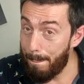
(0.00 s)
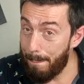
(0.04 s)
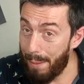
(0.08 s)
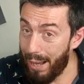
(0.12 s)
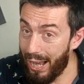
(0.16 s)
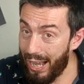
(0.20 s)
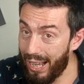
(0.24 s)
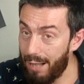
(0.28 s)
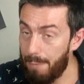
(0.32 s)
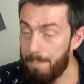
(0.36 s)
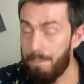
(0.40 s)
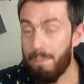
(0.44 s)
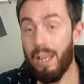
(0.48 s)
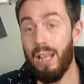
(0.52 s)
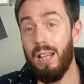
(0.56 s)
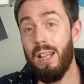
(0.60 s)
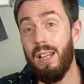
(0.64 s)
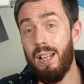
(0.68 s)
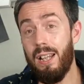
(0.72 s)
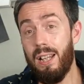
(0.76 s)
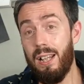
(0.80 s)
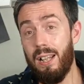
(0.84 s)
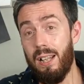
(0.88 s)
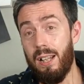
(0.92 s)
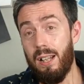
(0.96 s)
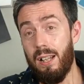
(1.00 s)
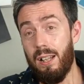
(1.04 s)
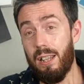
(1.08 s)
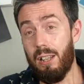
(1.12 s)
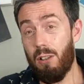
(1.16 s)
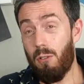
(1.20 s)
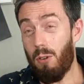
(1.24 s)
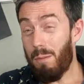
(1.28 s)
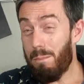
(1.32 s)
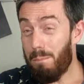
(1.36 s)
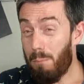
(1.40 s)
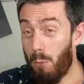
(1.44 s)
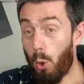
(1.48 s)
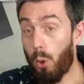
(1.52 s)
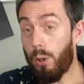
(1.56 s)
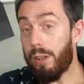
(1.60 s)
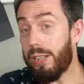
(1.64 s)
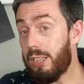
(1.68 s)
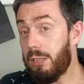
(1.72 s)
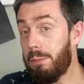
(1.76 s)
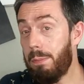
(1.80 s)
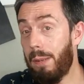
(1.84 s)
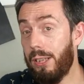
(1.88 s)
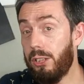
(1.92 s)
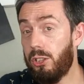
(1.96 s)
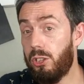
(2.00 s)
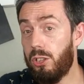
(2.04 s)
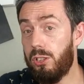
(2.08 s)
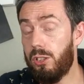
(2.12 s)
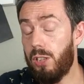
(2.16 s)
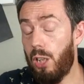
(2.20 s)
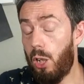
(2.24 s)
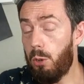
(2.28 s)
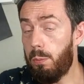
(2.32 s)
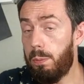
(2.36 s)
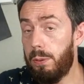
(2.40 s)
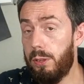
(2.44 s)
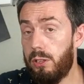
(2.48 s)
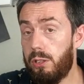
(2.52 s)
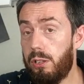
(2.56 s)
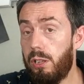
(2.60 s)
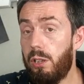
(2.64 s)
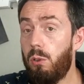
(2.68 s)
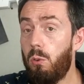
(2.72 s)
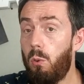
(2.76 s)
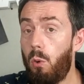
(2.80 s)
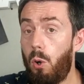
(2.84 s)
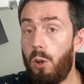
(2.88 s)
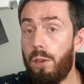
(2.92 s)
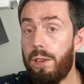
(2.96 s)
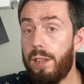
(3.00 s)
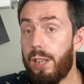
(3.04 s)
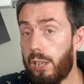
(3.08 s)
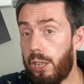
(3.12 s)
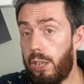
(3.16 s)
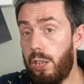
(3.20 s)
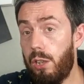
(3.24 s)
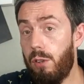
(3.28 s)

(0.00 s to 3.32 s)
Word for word: but there are more expansions open to you on the